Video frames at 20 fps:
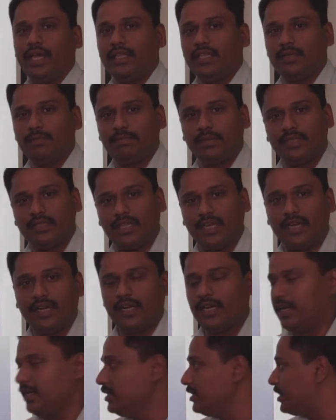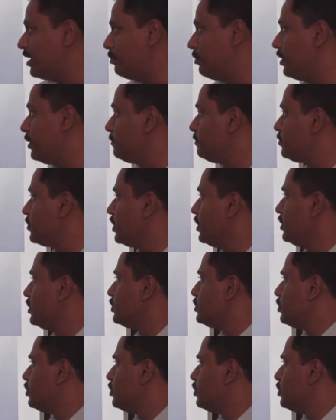Edirputhiran in Tamil.